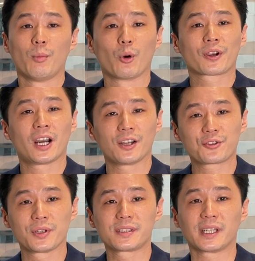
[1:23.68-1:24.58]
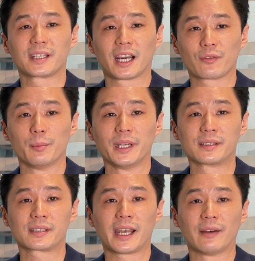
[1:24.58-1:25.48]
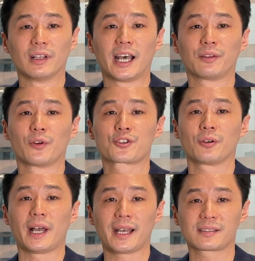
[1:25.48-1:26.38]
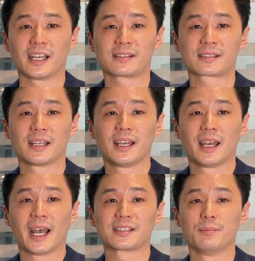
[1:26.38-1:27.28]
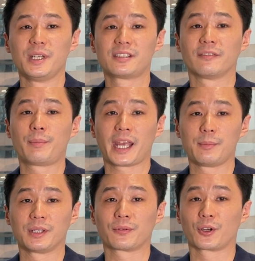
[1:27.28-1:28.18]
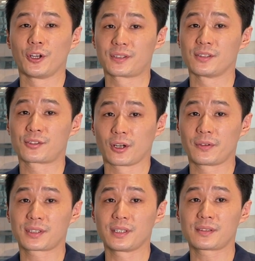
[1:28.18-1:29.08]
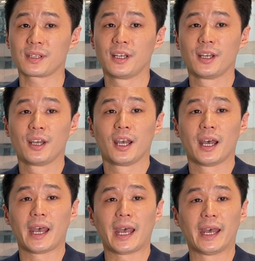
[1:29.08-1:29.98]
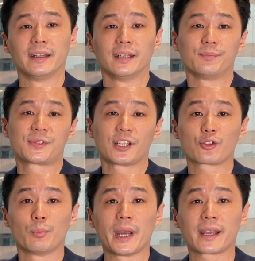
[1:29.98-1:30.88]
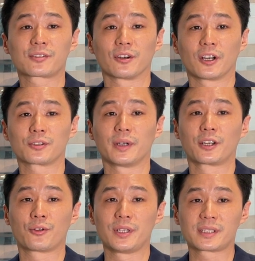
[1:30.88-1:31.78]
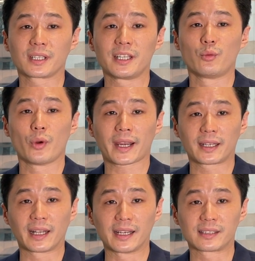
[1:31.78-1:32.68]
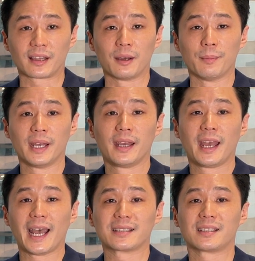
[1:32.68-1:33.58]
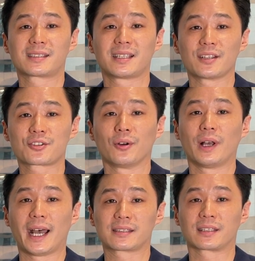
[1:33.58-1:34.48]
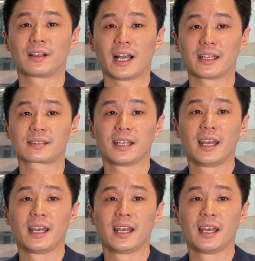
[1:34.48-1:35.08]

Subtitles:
More countries and governments have allowed virtual assets as a means of payment for goods and services, and central banks are also increasingly recognizing them as essential asset class.